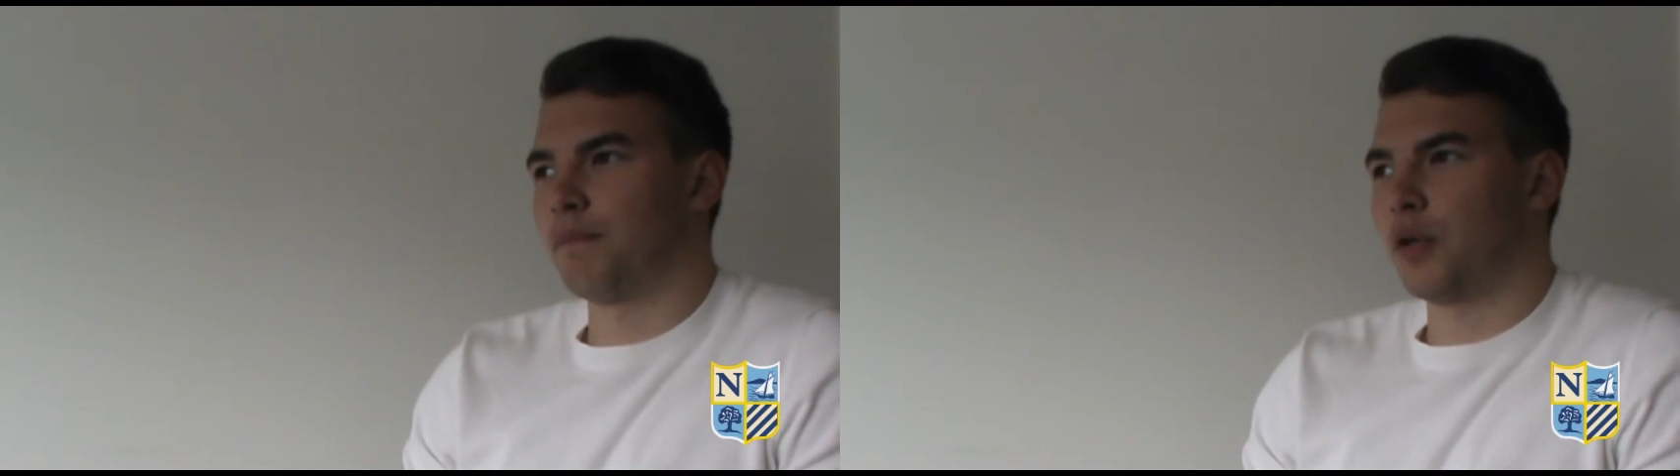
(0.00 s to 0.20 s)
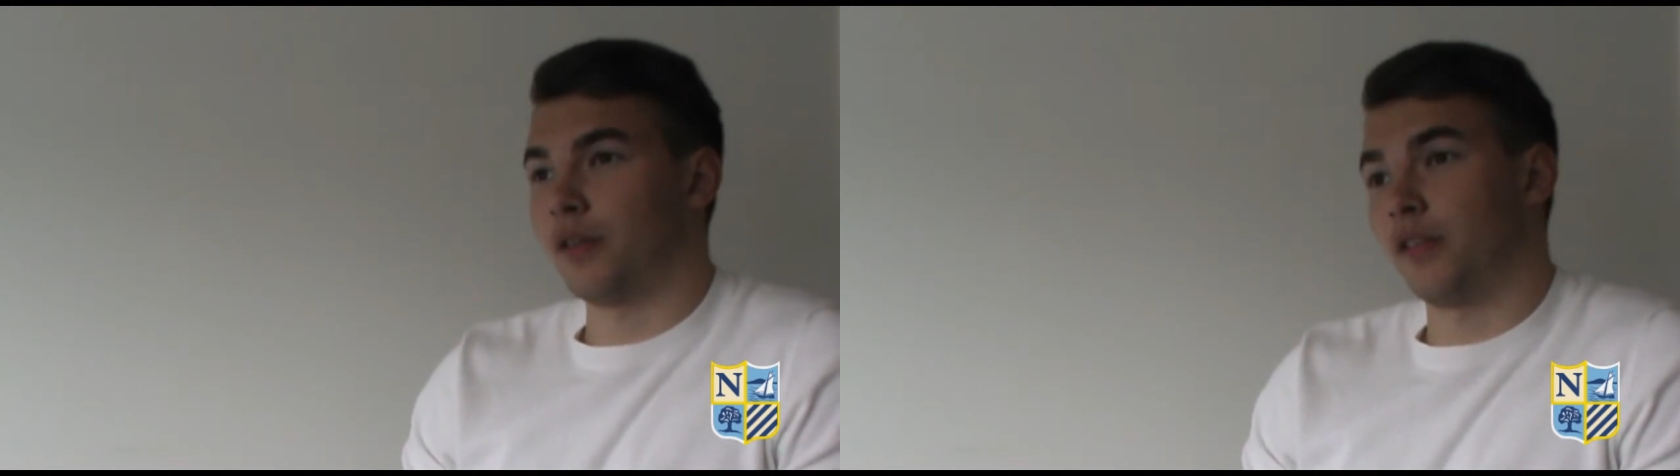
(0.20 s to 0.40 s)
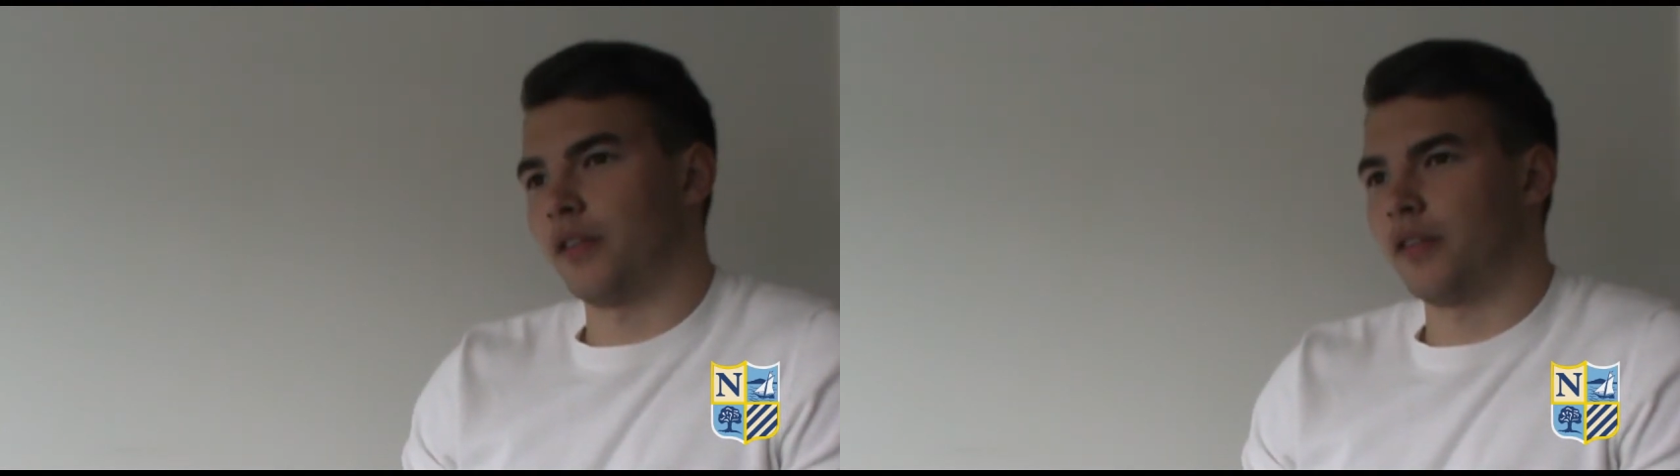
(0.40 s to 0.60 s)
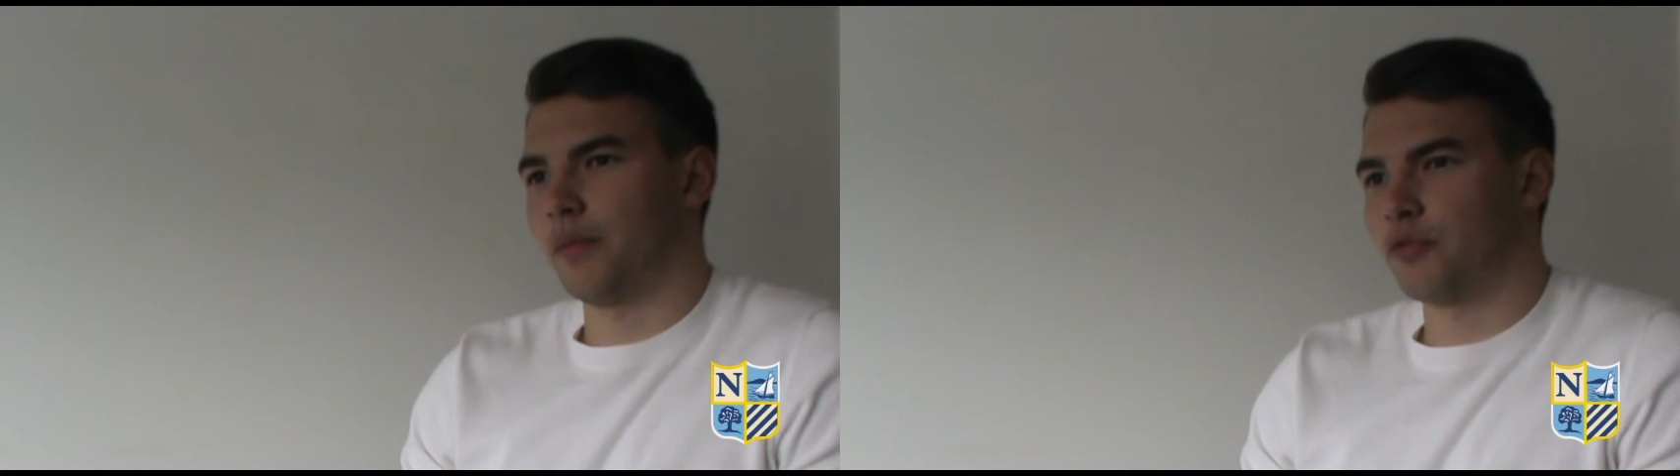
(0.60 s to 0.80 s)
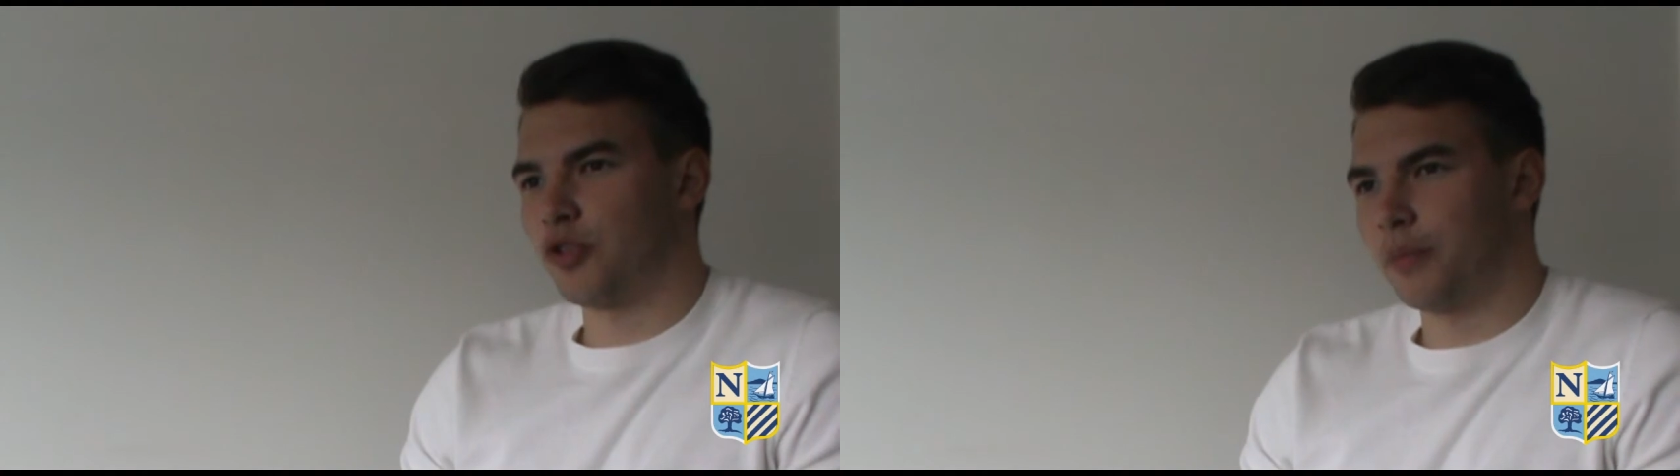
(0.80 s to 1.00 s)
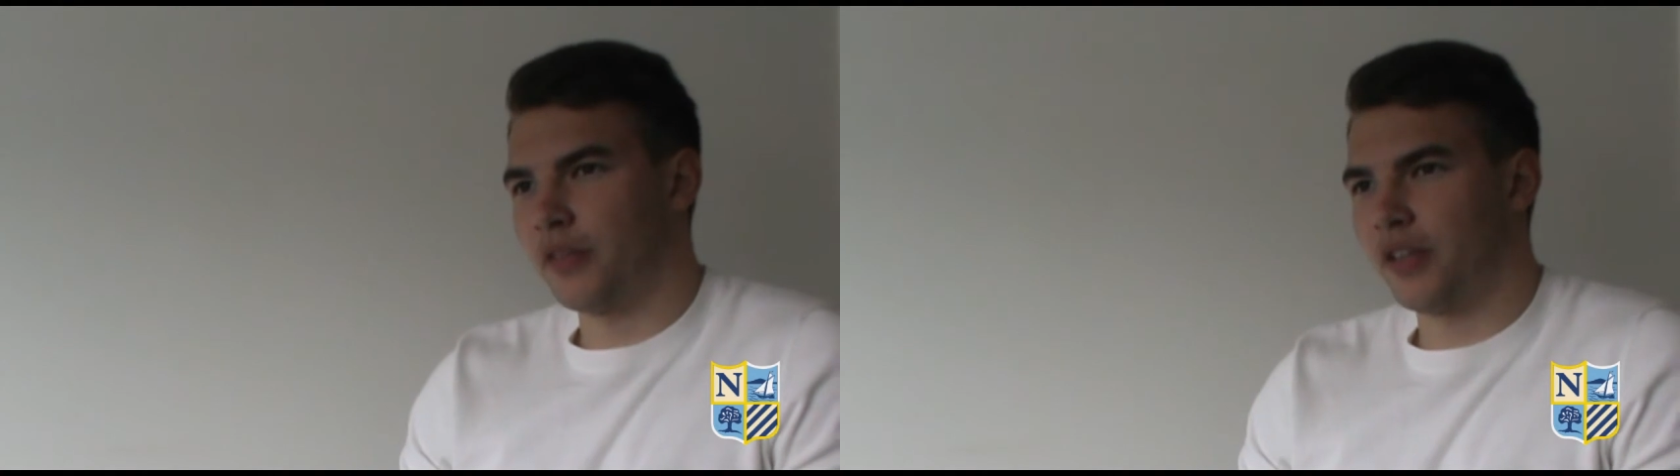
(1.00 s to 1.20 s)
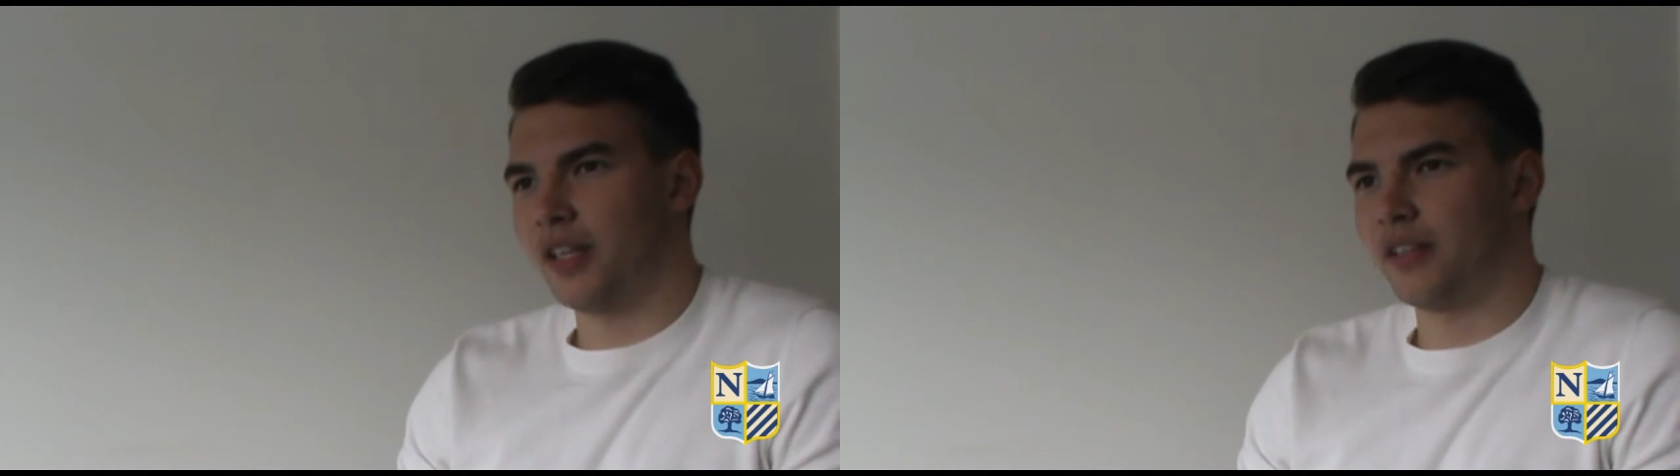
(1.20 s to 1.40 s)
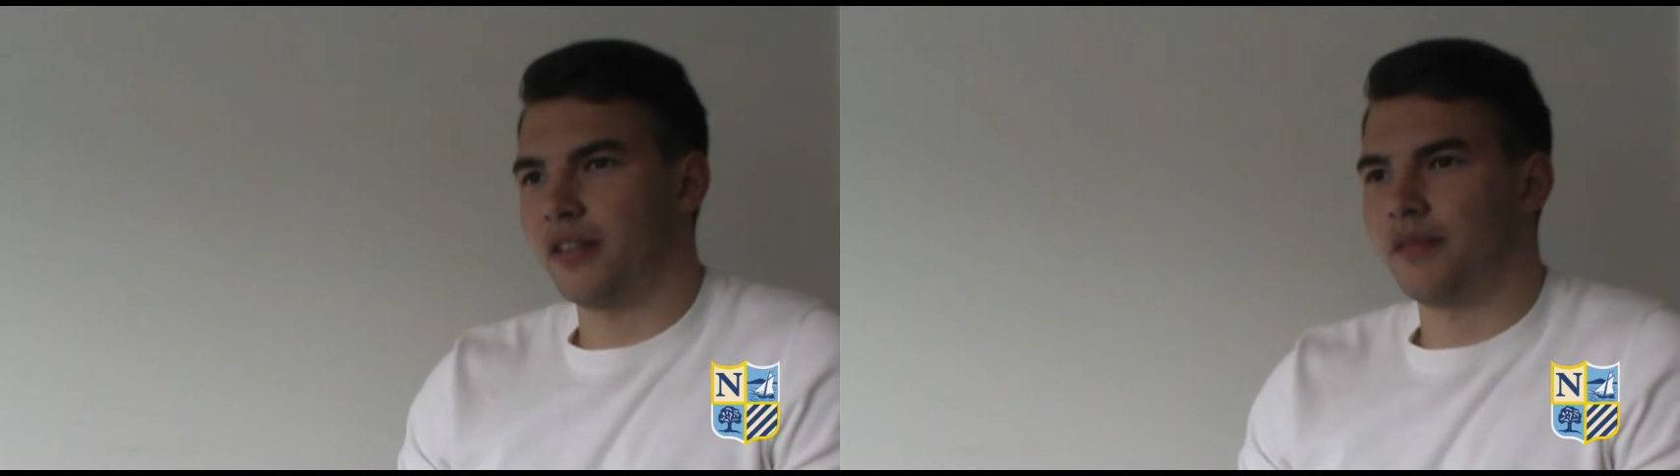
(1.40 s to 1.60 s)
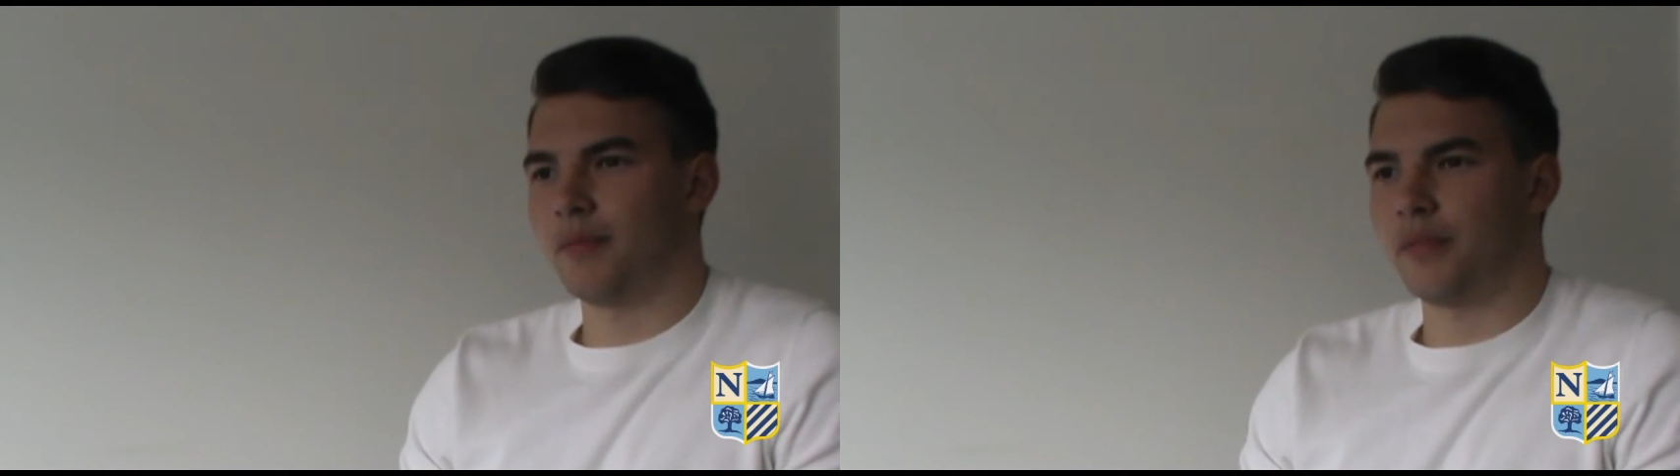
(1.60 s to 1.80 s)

also some trips that I did,